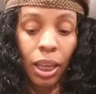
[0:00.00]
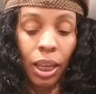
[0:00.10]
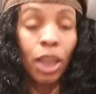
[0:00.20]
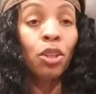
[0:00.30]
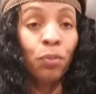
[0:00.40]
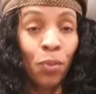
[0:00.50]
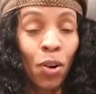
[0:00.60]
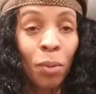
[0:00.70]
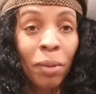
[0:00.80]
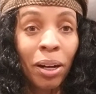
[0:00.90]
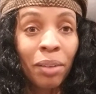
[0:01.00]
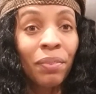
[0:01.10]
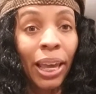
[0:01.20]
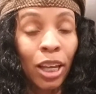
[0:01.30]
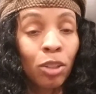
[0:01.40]
in the form
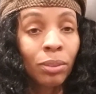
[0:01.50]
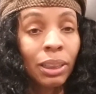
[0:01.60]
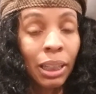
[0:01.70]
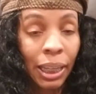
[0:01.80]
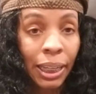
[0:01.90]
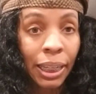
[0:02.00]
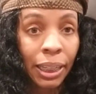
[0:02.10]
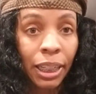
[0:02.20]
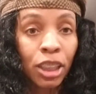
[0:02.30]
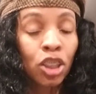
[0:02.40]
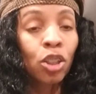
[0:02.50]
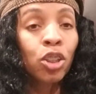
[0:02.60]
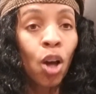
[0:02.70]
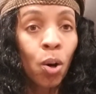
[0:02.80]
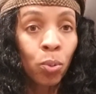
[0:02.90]
of LDN. It's a
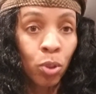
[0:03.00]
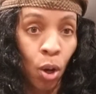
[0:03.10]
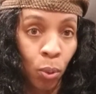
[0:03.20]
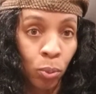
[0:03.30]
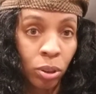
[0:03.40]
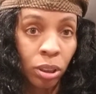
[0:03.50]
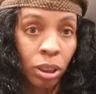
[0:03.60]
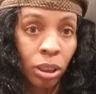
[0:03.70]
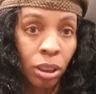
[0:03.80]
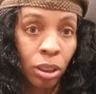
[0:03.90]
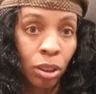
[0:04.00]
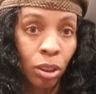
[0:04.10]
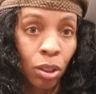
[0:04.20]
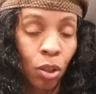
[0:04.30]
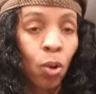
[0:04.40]
low dose
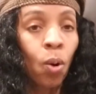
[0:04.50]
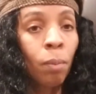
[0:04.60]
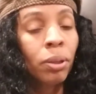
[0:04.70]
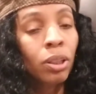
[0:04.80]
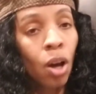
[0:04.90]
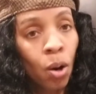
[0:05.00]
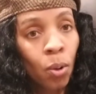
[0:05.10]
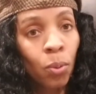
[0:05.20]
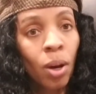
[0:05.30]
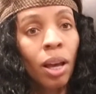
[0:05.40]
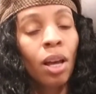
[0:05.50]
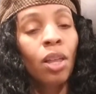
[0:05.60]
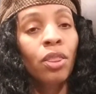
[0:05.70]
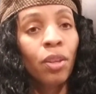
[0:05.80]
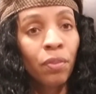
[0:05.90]
going below
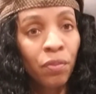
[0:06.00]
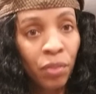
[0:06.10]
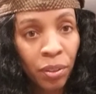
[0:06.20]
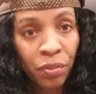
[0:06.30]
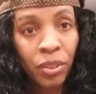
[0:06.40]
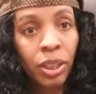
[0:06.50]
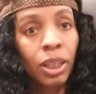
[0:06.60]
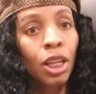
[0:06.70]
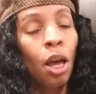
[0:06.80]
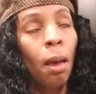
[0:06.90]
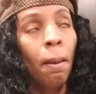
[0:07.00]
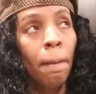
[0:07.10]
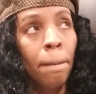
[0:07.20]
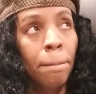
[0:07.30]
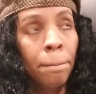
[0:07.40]
the 50
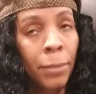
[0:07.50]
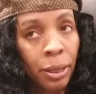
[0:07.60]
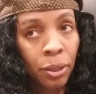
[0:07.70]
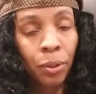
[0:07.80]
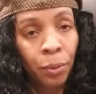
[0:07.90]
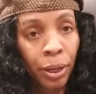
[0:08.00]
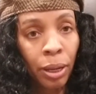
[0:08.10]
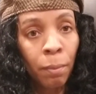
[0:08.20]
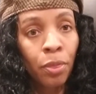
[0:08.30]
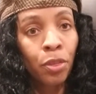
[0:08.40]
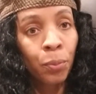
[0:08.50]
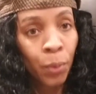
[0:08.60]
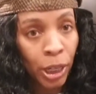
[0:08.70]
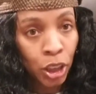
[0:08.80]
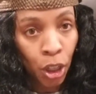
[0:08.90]
milligram
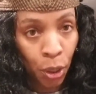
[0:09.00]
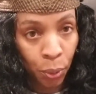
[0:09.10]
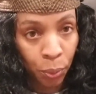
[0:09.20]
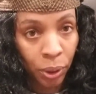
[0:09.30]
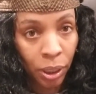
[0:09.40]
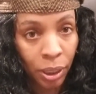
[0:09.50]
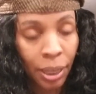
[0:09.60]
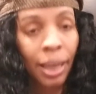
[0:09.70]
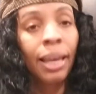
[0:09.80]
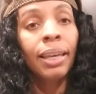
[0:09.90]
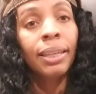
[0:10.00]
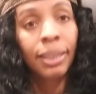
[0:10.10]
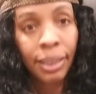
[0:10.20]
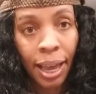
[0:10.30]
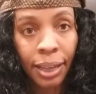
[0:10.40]
threshold.
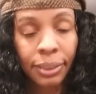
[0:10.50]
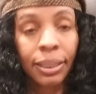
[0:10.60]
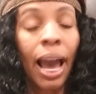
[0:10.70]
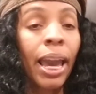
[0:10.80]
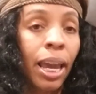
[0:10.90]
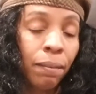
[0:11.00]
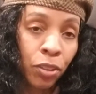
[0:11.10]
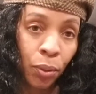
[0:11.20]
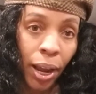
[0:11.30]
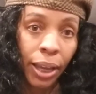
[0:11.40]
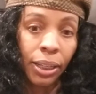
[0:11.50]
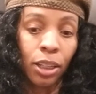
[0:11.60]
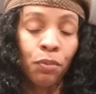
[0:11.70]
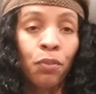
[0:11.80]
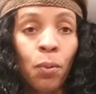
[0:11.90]
Yes, I have tried
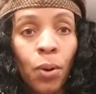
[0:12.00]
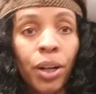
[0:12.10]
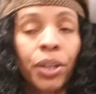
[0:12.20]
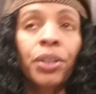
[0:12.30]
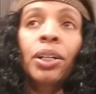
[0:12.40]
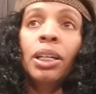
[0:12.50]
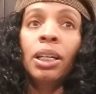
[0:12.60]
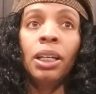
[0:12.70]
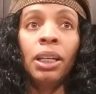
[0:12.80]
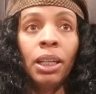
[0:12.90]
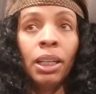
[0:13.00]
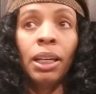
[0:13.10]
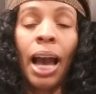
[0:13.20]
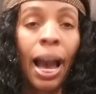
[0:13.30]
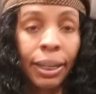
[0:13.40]
it for
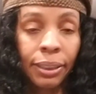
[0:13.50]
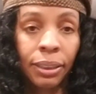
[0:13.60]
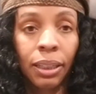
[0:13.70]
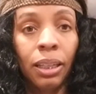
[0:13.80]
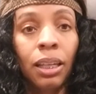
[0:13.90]
IC.